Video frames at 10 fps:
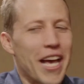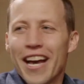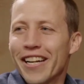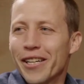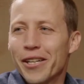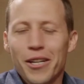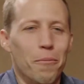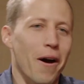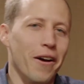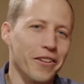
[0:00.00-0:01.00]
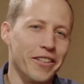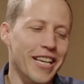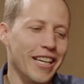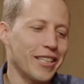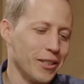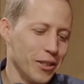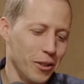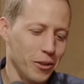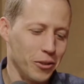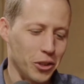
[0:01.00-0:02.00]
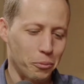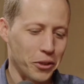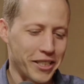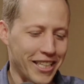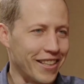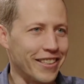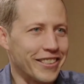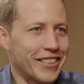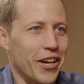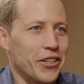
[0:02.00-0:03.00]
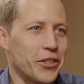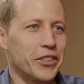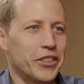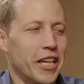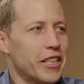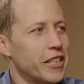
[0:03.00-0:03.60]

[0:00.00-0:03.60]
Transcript: had our modeler Nick just put together this character, and he's like,